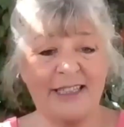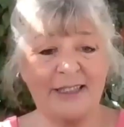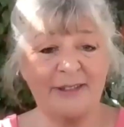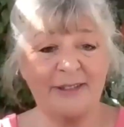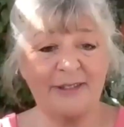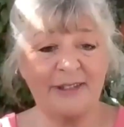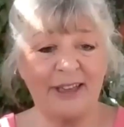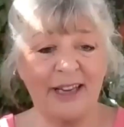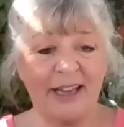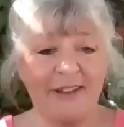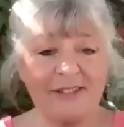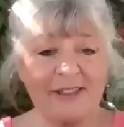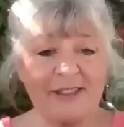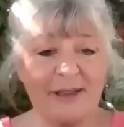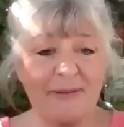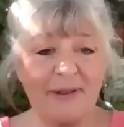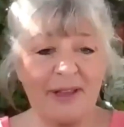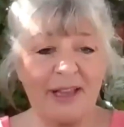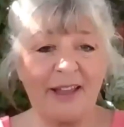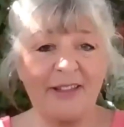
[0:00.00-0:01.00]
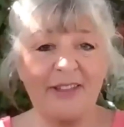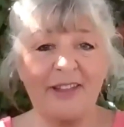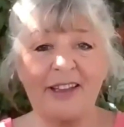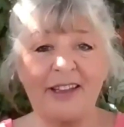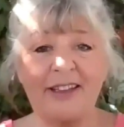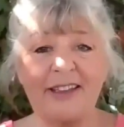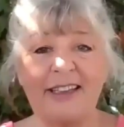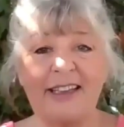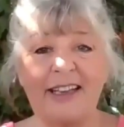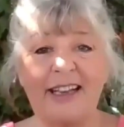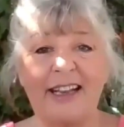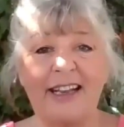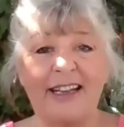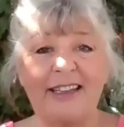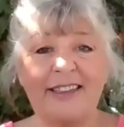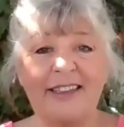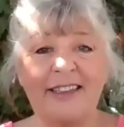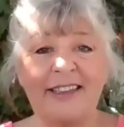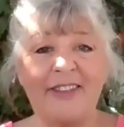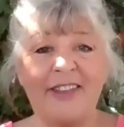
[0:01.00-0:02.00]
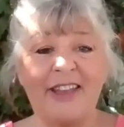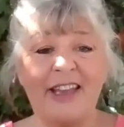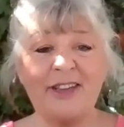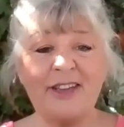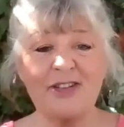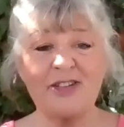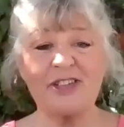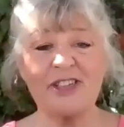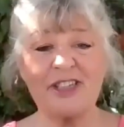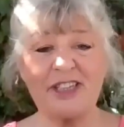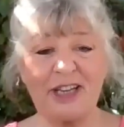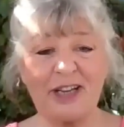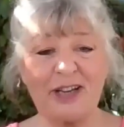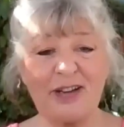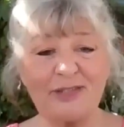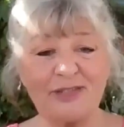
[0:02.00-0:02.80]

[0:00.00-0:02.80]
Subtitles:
we'll have another interesting